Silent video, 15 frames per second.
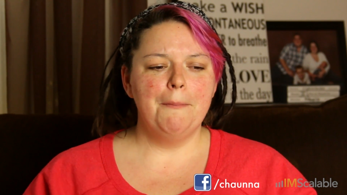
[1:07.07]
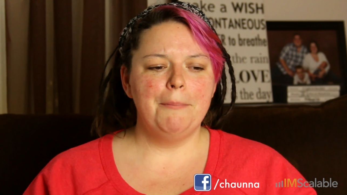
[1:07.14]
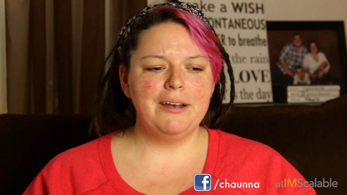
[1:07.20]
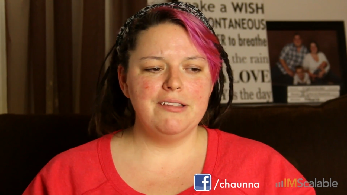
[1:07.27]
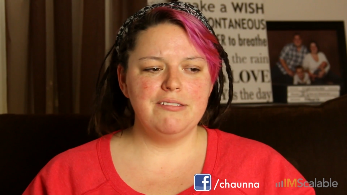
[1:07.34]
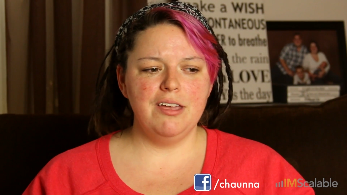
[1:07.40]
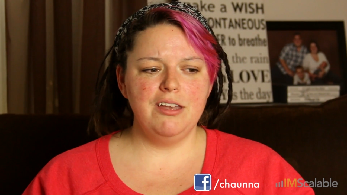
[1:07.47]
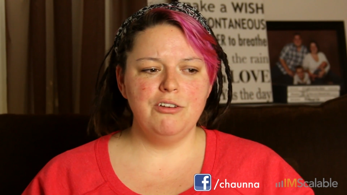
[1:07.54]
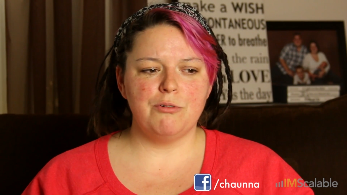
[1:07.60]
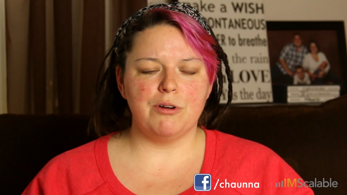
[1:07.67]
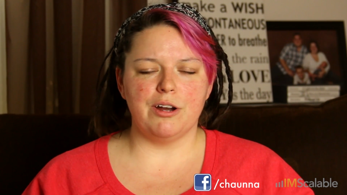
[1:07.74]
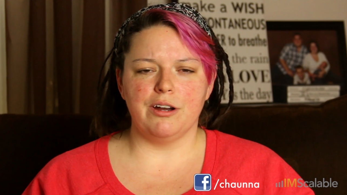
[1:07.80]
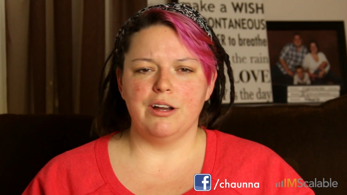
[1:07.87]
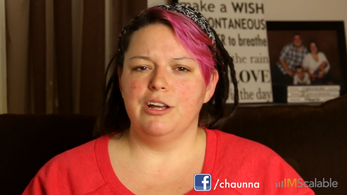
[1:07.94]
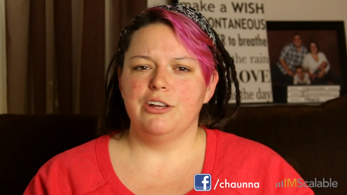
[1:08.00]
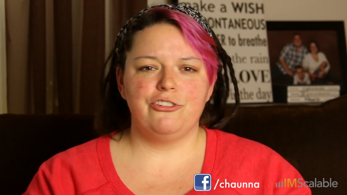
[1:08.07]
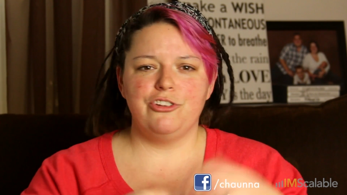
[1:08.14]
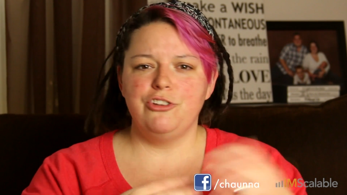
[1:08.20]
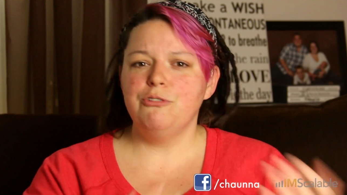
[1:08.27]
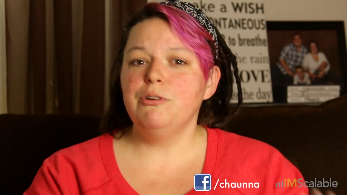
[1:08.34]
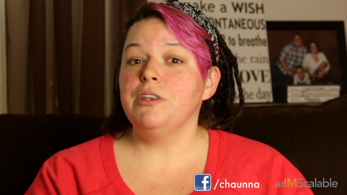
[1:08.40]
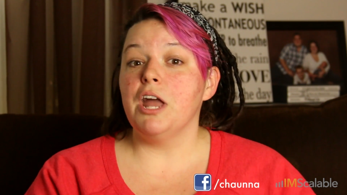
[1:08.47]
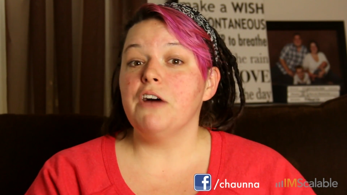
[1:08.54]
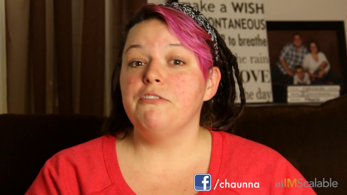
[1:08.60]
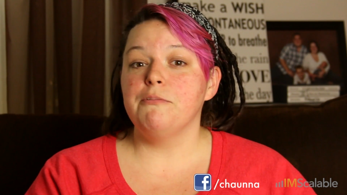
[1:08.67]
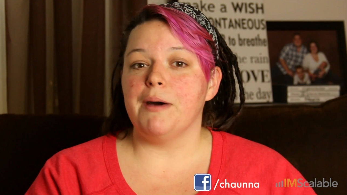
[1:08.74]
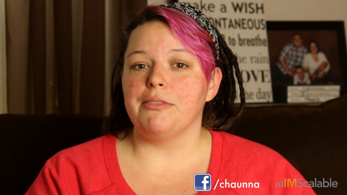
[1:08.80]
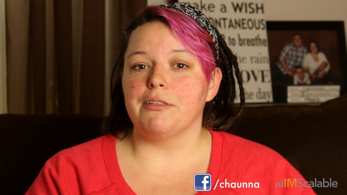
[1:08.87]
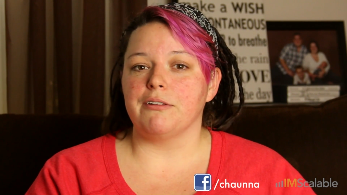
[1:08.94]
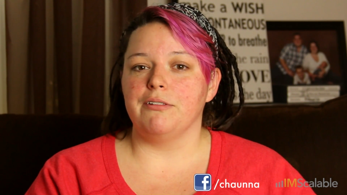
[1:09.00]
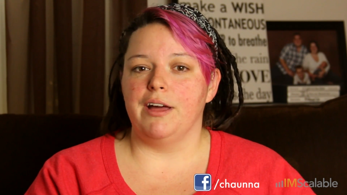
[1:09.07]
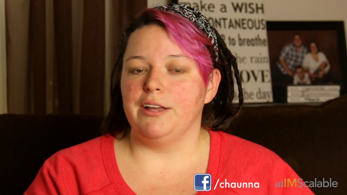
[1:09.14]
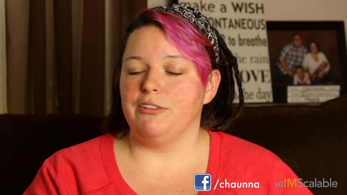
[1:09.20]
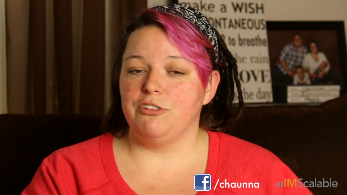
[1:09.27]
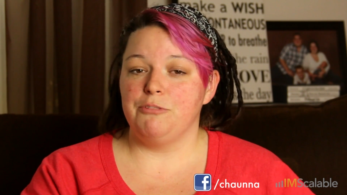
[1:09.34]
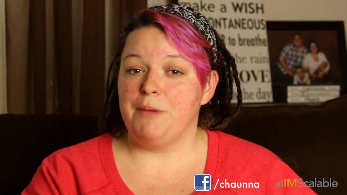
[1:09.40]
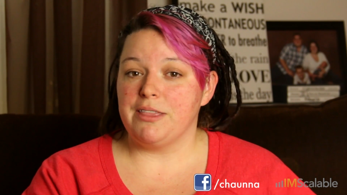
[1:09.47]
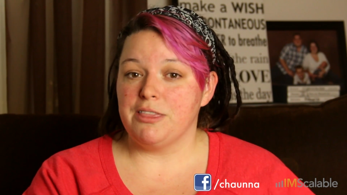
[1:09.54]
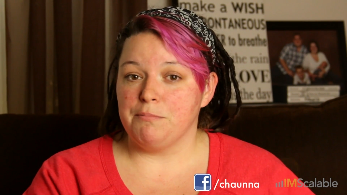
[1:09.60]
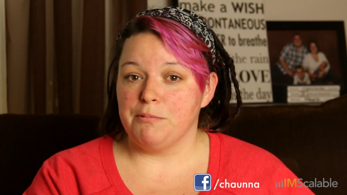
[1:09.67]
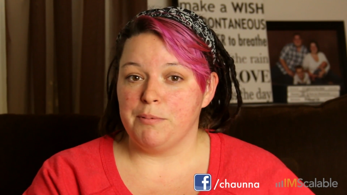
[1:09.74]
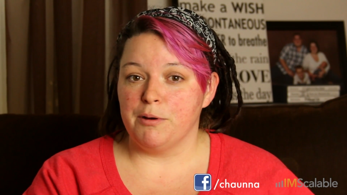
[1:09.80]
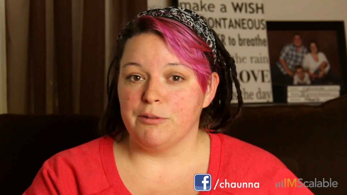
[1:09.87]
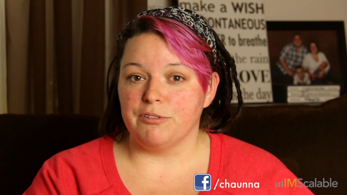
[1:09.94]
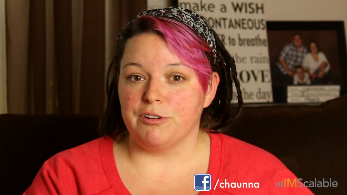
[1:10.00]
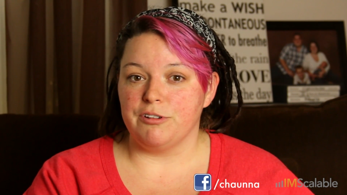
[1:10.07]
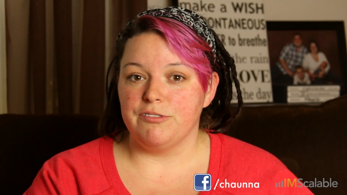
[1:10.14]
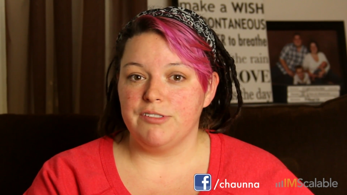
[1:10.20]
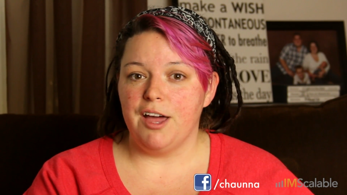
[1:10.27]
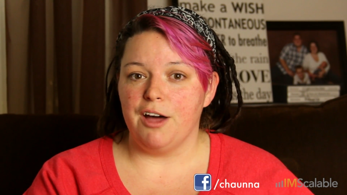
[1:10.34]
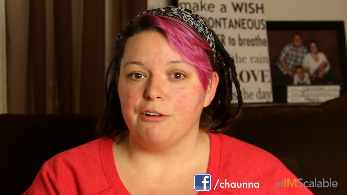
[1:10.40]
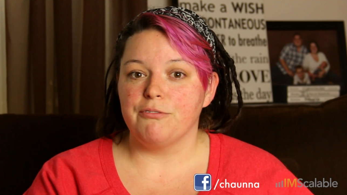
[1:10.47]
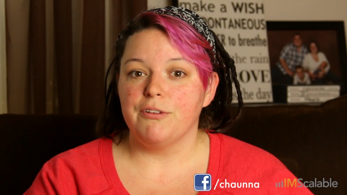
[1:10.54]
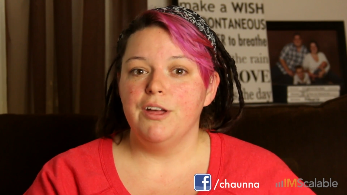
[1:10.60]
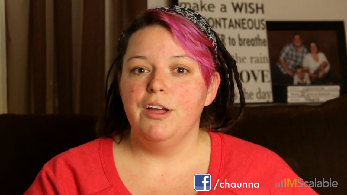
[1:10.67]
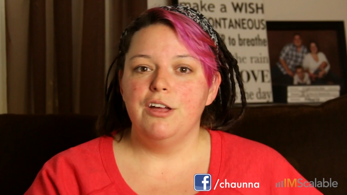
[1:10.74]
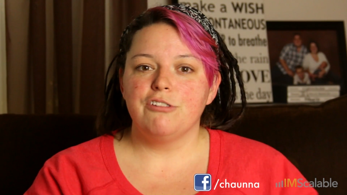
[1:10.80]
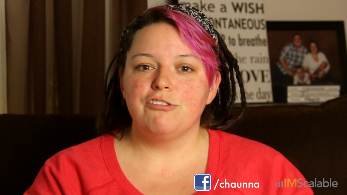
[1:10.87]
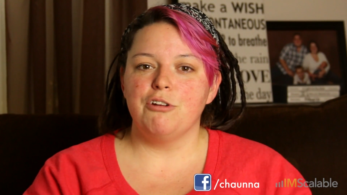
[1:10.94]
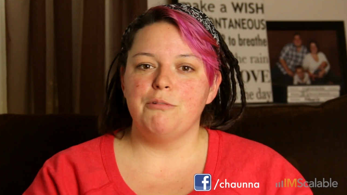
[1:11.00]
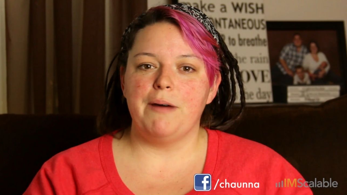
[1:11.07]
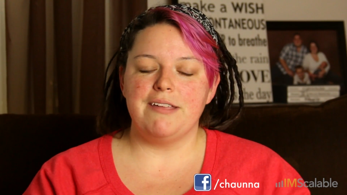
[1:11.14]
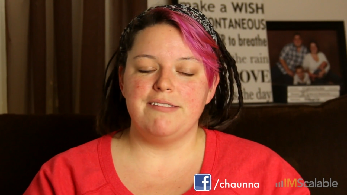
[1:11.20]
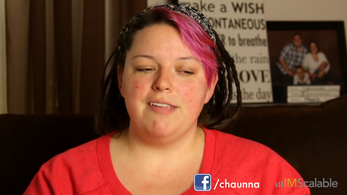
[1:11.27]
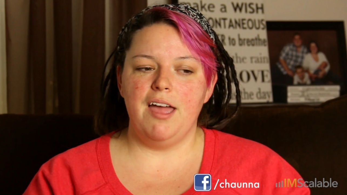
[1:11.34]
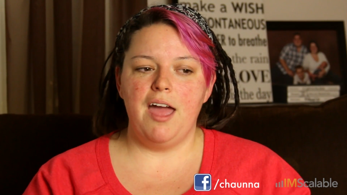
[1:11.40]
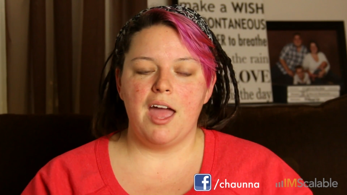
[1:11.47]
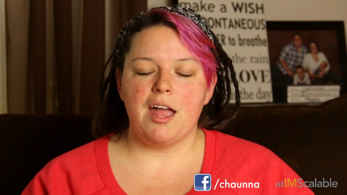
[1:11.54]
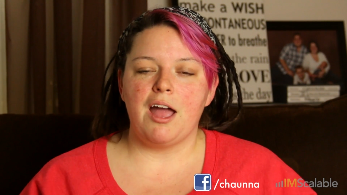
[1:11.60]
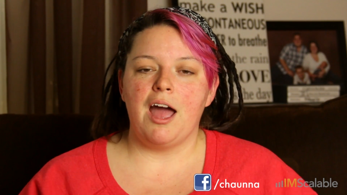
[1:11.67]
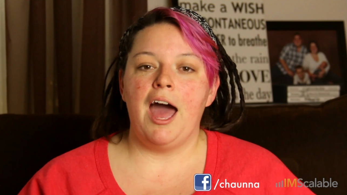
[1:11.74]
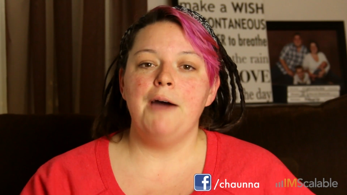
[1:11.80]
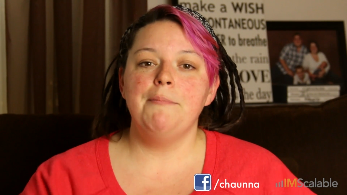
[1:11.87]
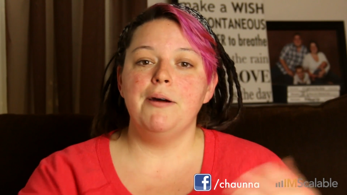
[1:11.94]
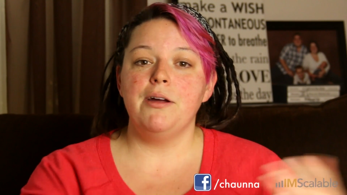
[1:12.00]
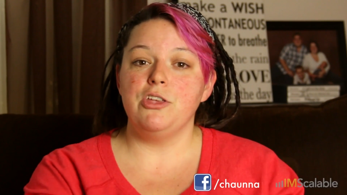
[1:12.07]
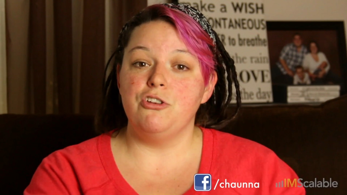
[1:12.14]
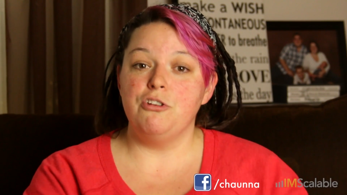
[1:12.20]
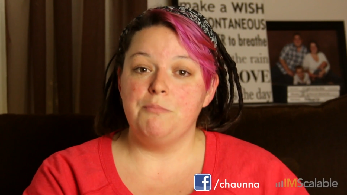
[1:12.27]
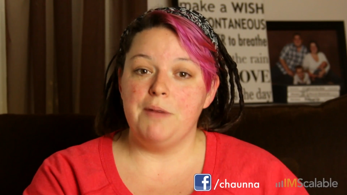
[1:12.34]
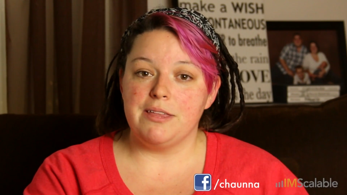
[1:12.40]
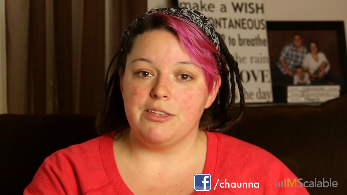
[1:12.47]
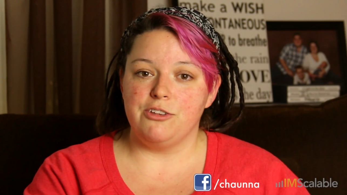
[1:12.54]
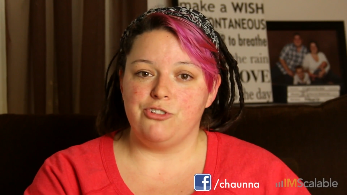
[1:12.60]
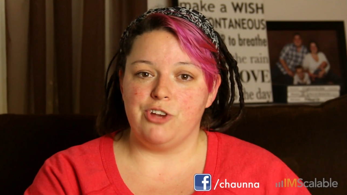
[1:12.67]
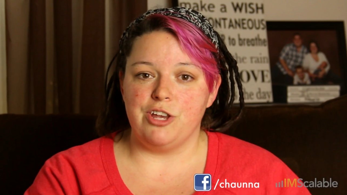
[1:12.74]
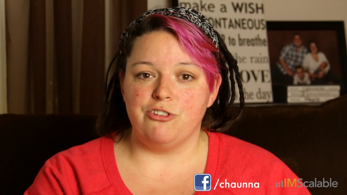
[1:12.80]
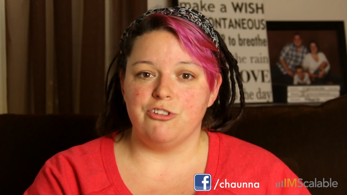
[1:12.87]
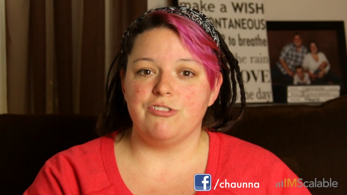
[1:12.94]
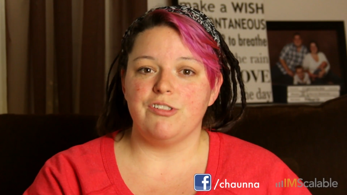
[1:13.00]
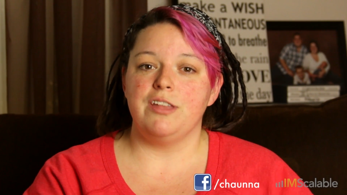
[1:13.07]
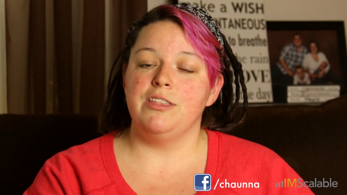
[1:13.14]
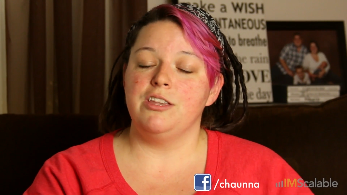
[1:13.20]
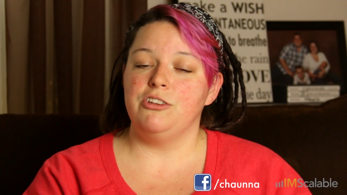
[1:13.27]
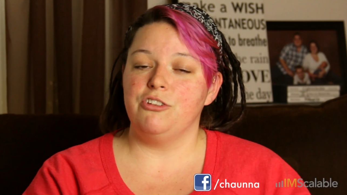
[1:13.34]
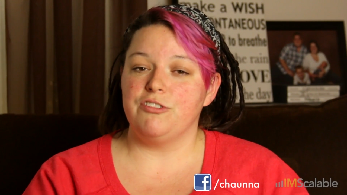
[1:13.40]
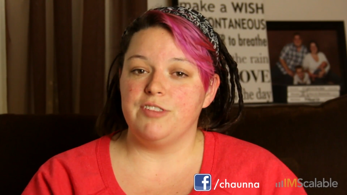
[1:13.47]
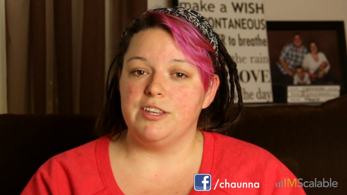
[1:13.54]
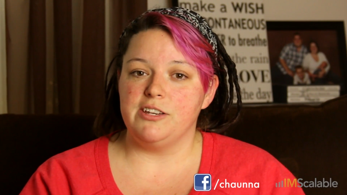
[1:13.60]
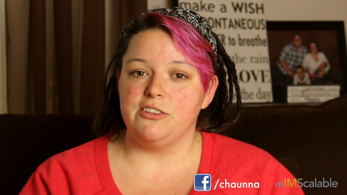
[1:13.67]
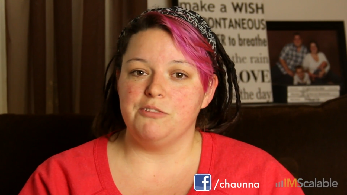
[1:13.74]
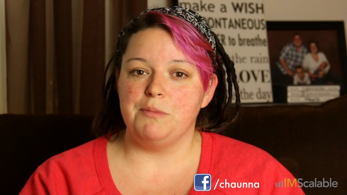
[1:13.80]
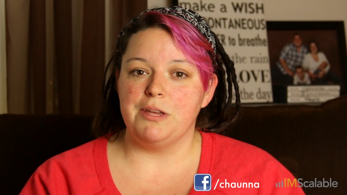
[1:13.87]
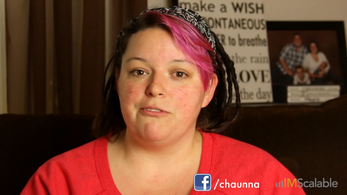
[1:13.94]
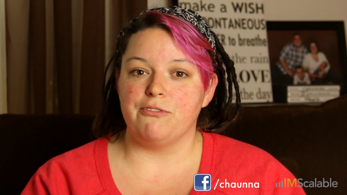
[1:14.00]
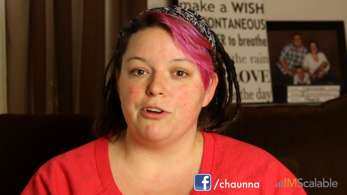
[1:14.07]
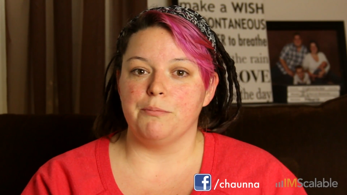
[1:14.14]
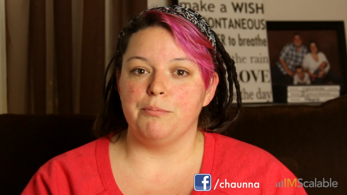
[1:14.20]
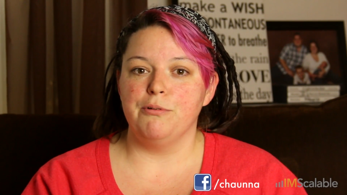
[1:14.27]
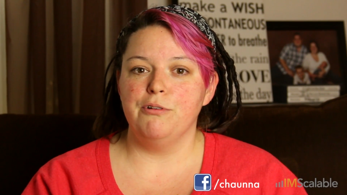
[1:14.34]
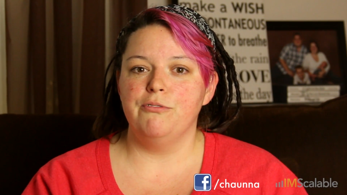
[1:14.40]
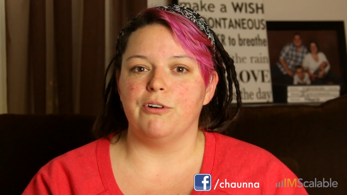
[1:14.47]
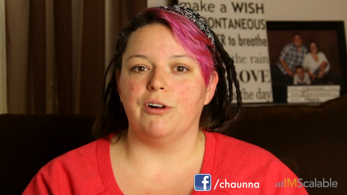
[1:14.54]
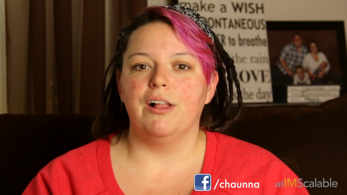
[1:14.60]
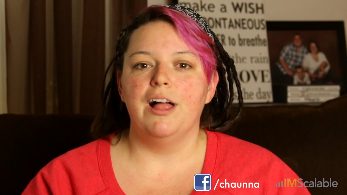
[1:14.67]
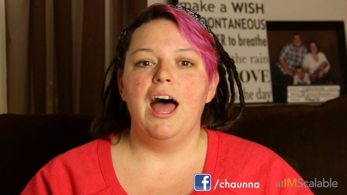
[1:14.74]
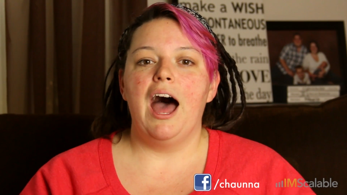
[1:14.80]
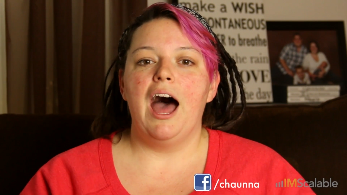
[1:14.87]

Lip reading: But I said to her, she knew enough about the client to make the proposal herself. So by saying, how about you make the changes and then just send it to me for approval,